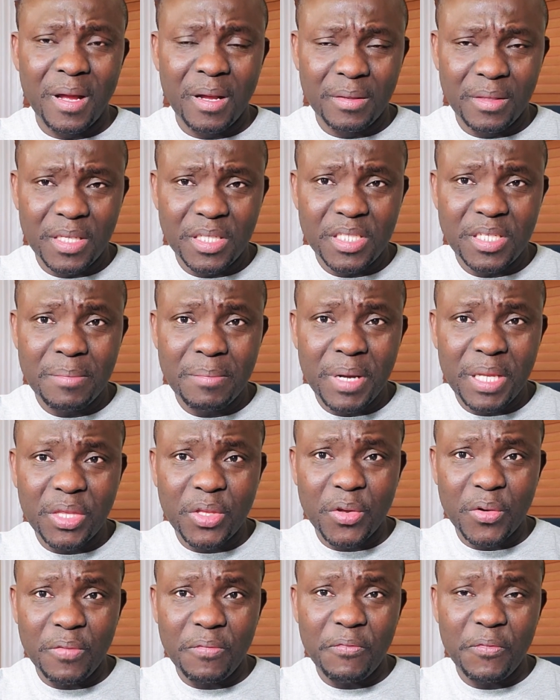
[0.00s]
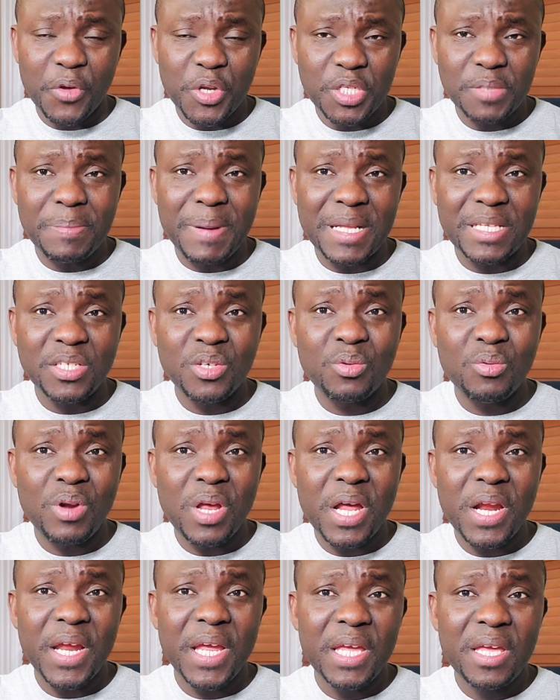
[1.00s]
December 31st,
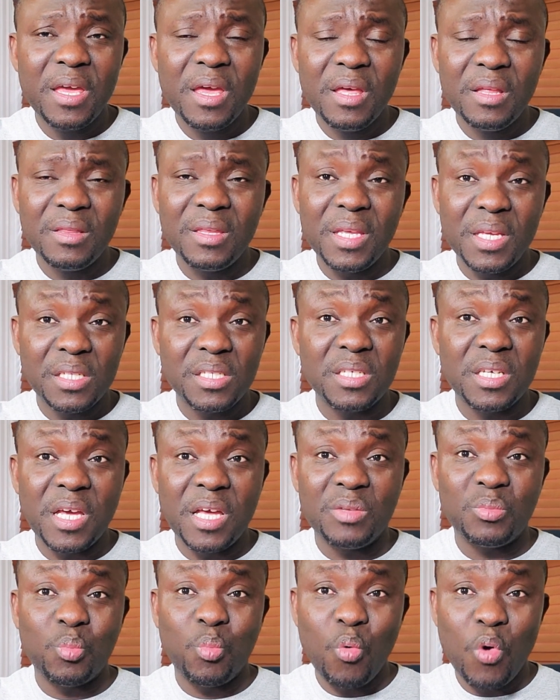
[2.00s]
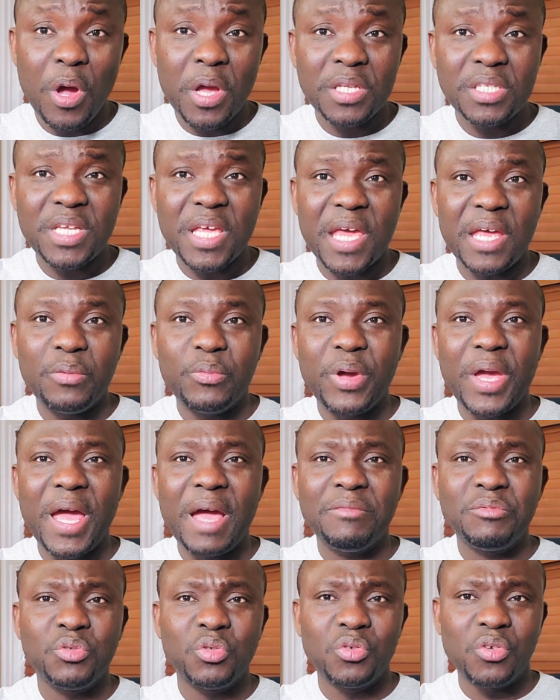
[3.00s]
particularly. Things get worse, and we
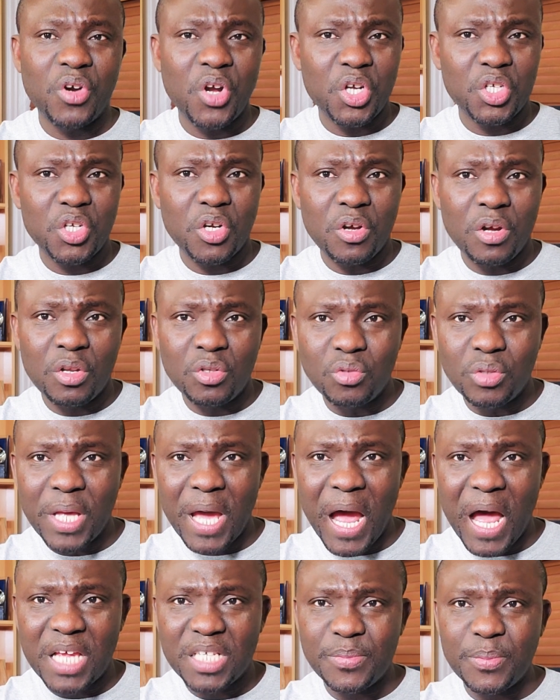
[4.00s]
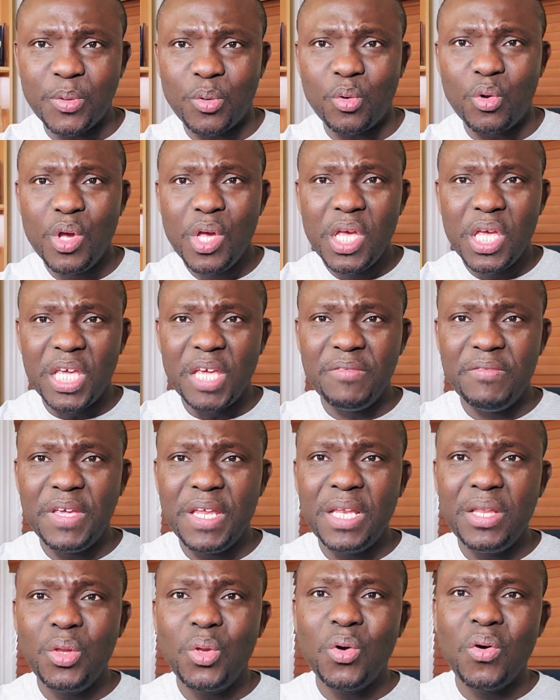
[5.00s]
have to rush her to the hospital.
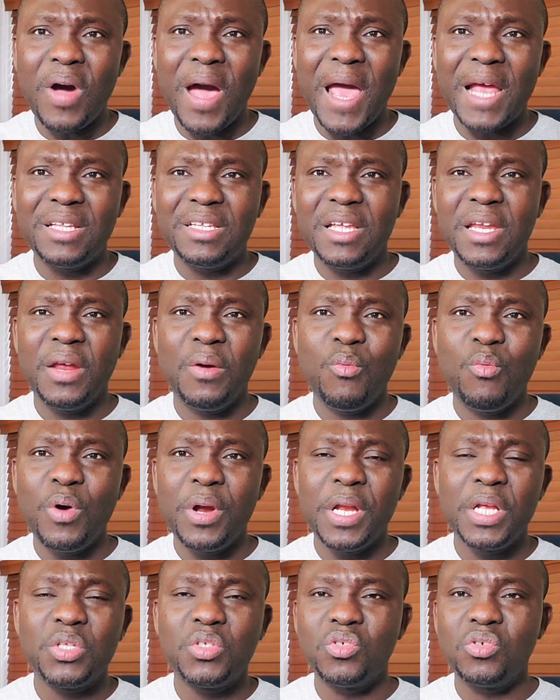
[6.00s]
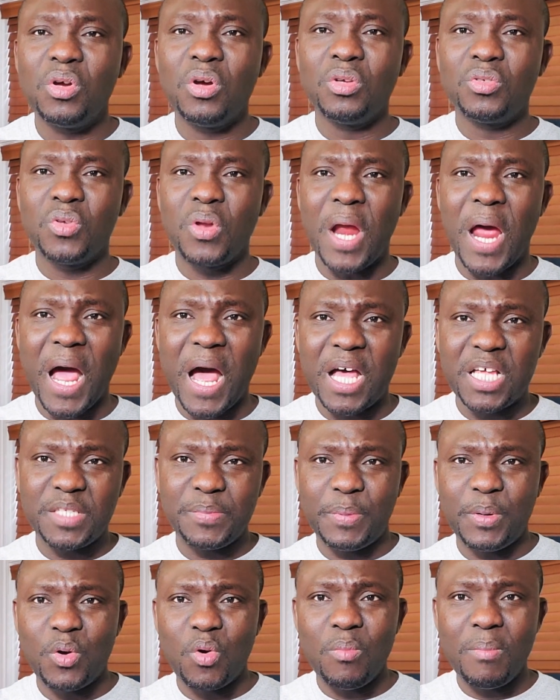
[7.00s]
Even though I didn't want it to go to the
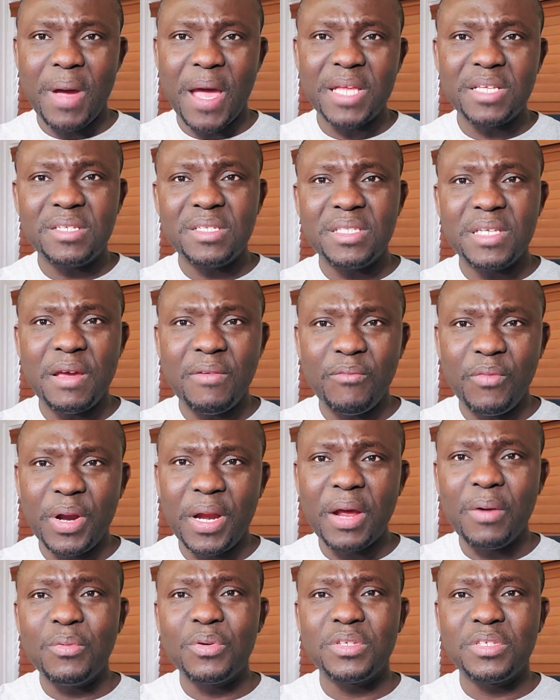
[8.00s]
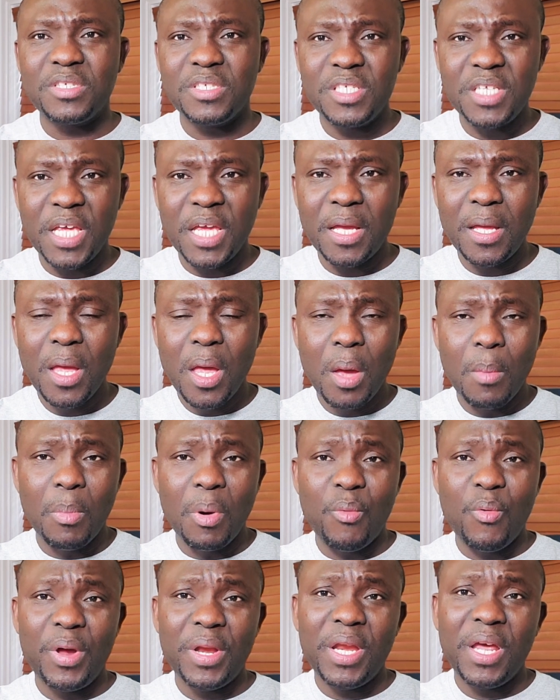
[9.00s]
hospital myself when I was sick, but
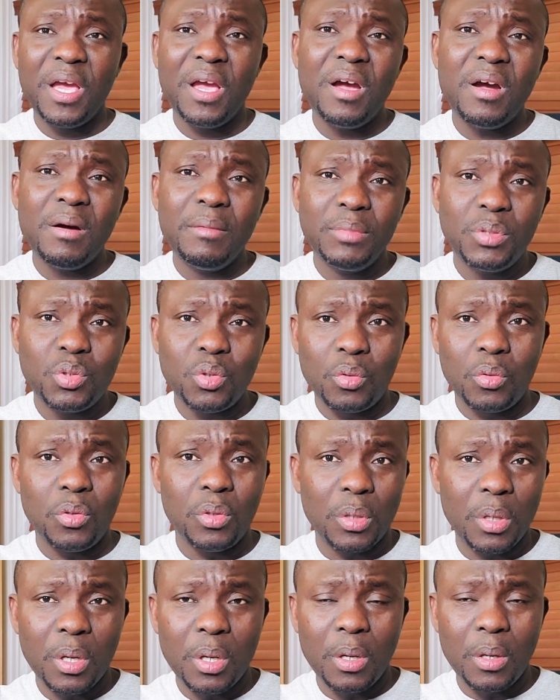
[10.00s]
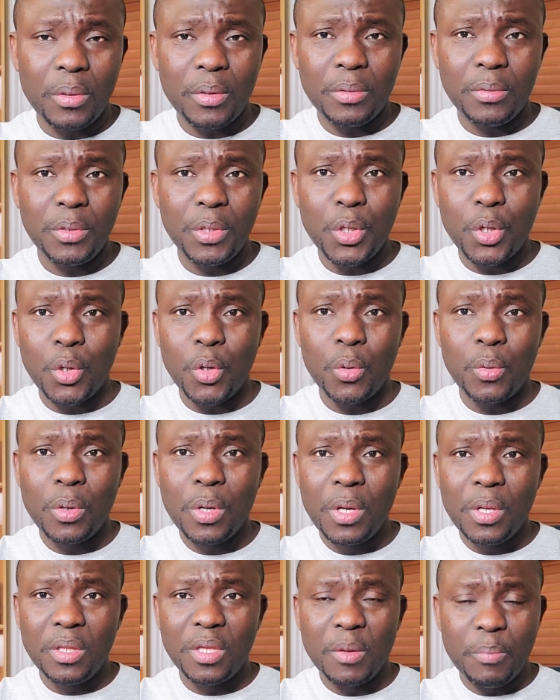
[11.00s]
when it comes to,
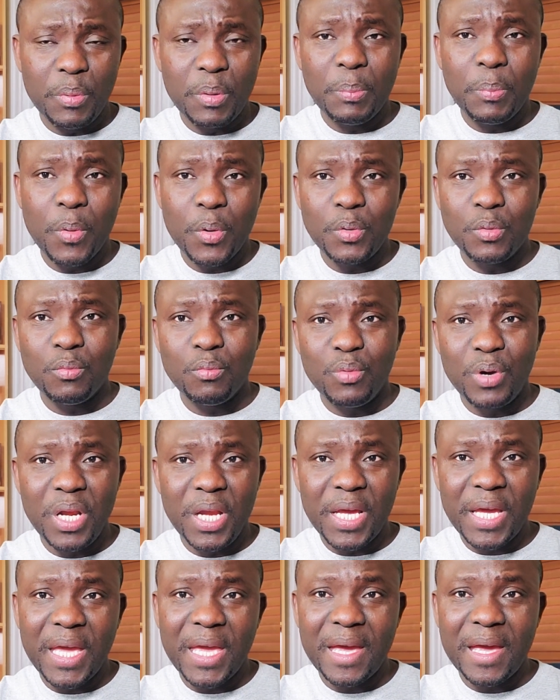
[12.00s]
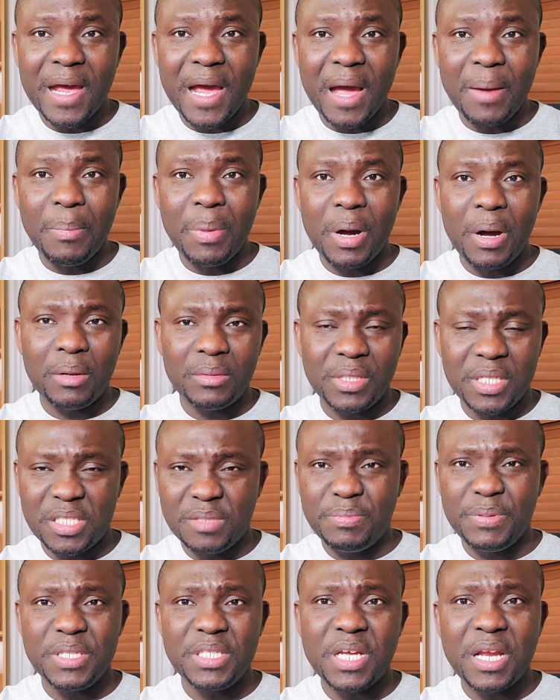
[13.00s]
the people you really care about,
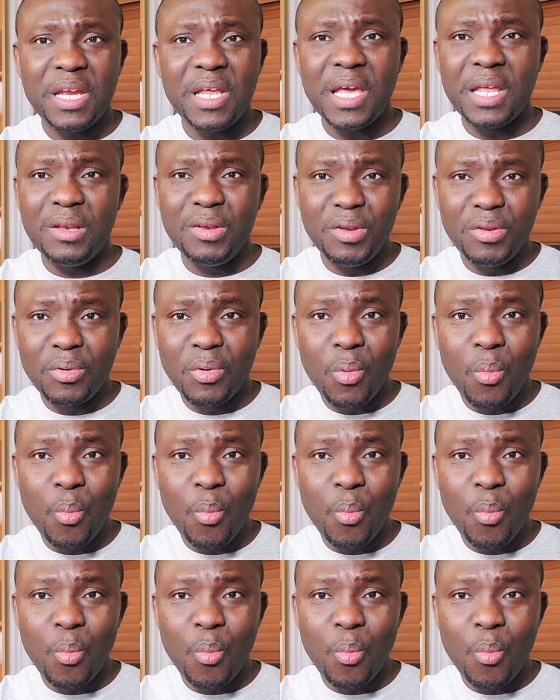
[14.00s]
especially a little